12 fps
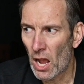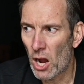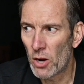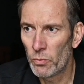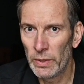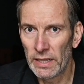
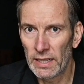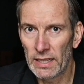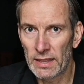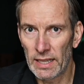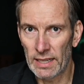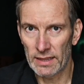I really
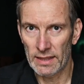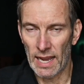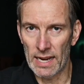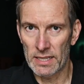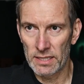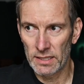think
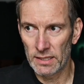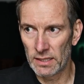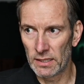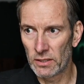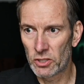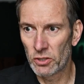that
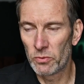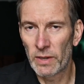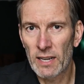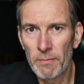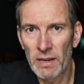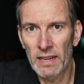to
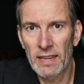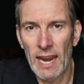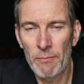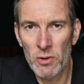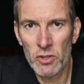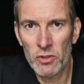recommend a
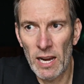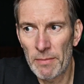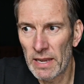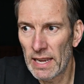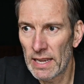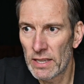camera strap
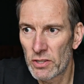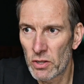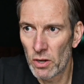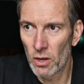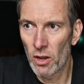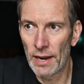is
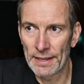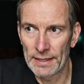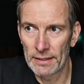like